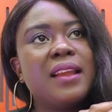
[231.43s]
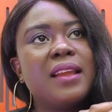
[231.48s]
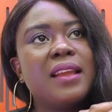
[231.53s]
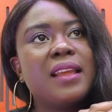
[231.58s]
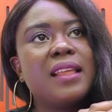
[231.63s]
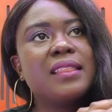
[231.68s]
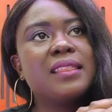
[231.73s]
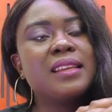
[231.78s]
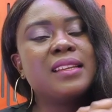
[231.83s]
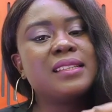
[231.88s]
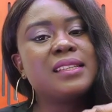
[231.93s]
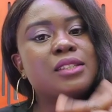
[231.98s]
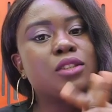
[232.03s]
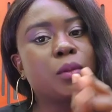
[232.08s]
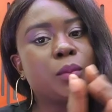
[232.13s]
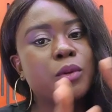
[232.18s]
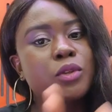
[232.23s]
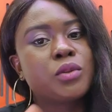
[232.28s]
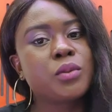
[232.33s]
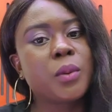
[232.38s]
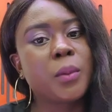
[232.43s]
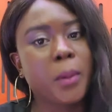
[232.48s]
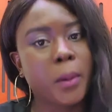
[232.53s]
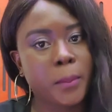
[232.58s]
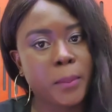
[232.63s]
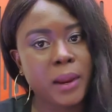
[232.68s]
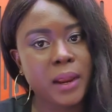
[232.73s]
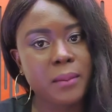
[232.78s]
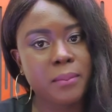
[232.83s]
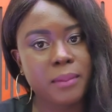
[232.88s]
this is supposed to be
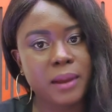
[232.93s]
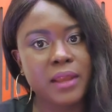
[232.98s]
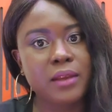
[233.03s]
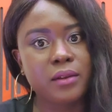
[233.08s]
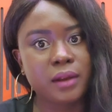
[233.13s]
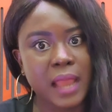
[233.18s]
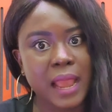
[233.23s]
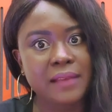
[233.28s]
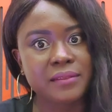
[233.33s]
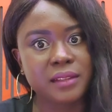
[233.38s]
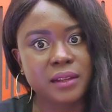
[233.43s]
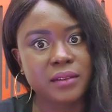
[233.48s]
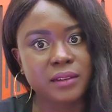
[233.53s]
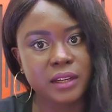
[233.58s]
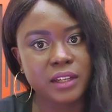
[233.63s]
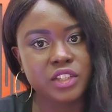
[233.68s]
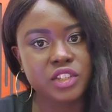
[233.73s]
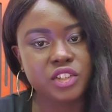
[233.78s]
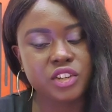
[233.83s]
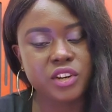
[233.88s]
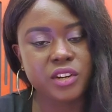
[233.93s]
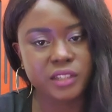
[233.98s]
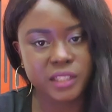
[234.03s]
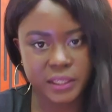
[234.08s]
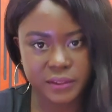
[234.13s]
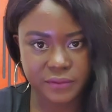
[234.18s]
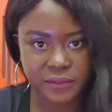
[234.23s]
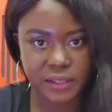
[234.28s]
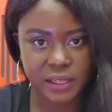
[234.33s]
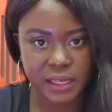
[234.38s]
prepared by your live sound engineer,
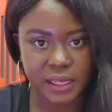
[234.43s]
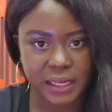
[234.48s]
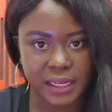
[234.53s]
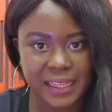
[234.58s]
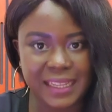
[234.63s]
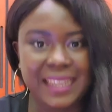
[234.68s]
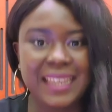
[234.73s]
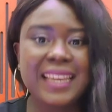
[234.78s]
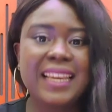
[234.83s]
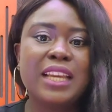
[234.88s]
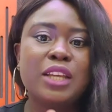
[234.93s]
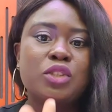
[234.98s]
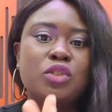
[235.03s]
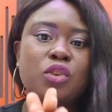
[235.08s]
definitely.